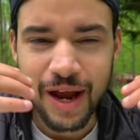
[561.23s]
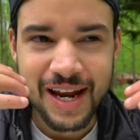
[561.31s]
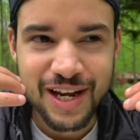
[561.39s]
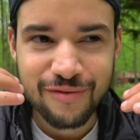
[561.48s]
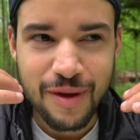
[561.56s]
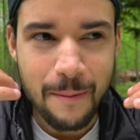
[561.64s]

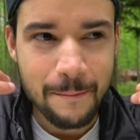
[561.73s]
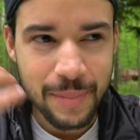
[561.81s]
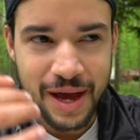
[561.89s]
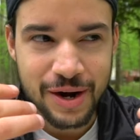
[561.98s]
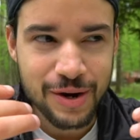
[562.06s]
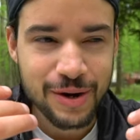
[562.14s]
any of them
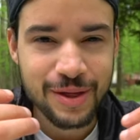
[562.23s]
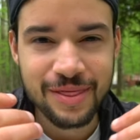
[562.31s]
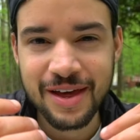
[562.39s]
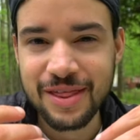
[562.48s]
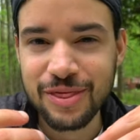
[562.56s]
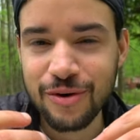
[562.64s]
better
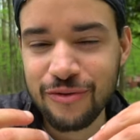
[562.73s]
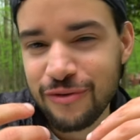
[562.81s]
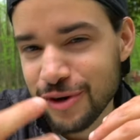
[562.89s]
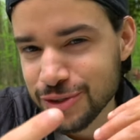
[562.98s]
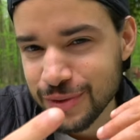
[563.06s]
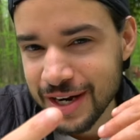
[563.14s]
than the
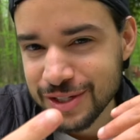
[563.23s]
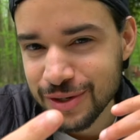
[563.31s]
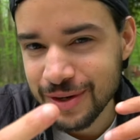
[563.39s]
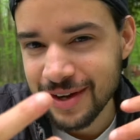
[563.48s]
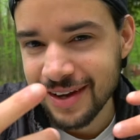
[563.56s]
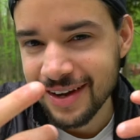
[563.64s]
first one that I
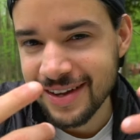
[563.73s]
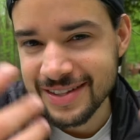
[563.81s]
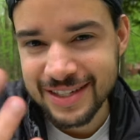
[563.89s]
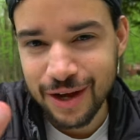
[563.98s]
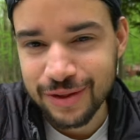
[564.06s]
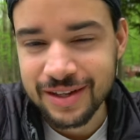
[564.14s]
took in South